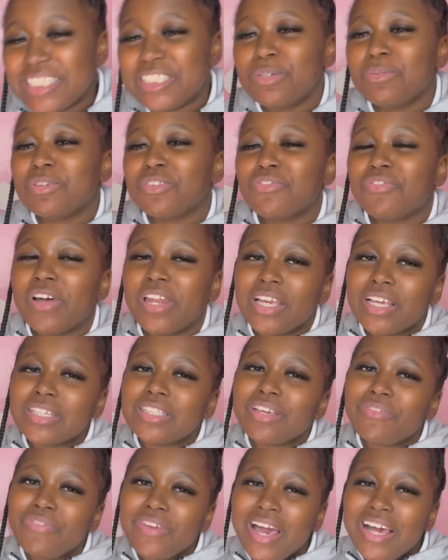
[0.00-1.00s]
shit was funny,
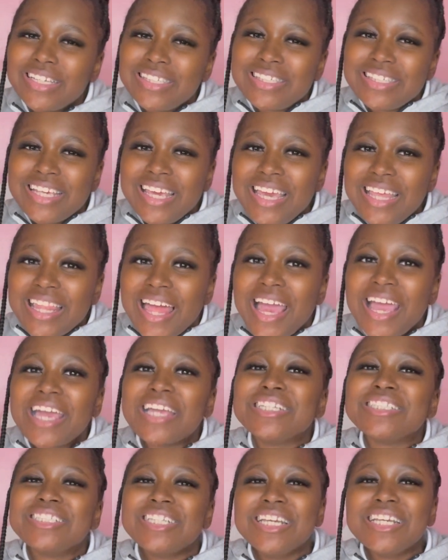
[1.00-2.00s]
because if y'all see, like,
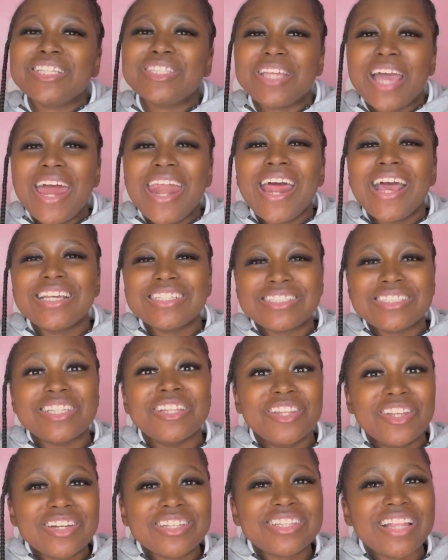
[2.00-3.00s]
she dead ass
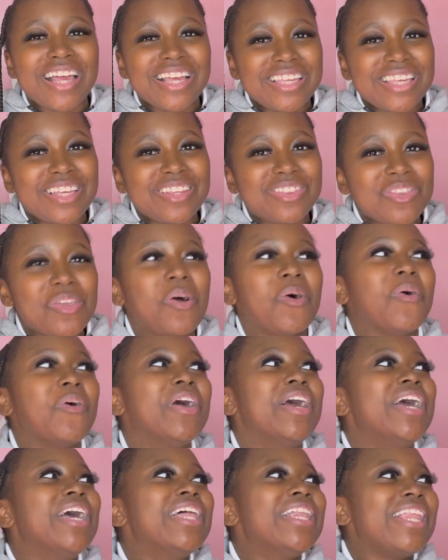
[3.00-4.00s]
looked like it, though.
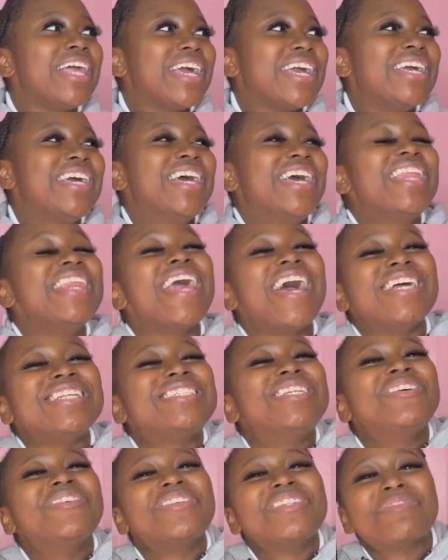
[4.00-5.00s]
Like, that
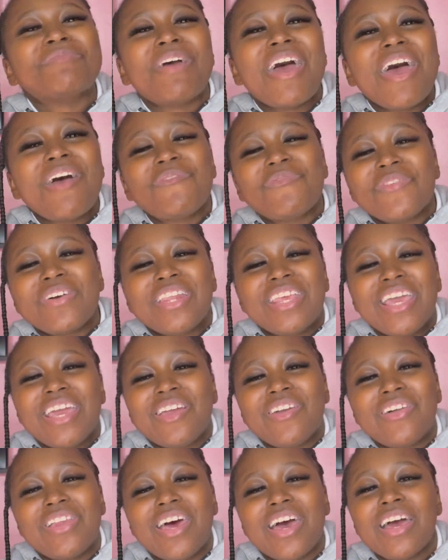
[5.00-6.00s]
shit was mad funny, I
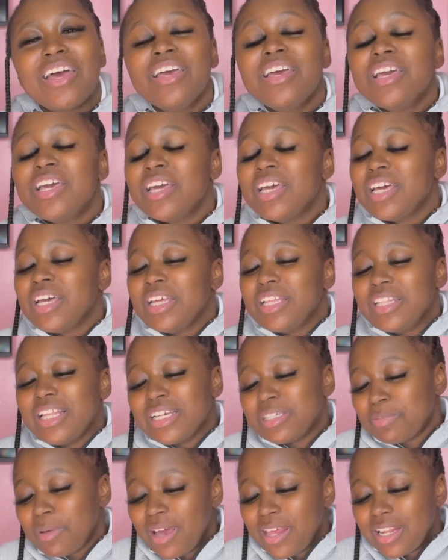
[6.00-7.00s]
ain't gonna lie.
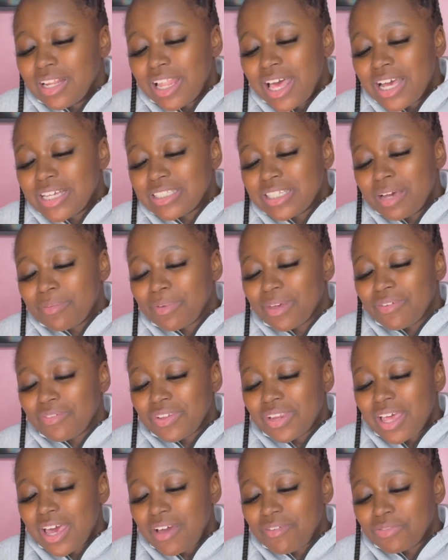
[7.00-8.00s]
That's probably the last time I ever
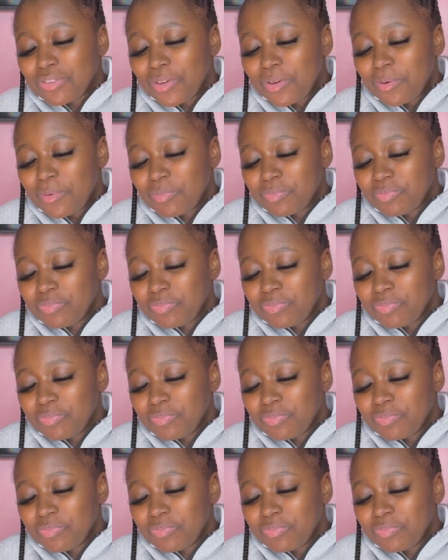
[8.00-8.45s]
laughed, though.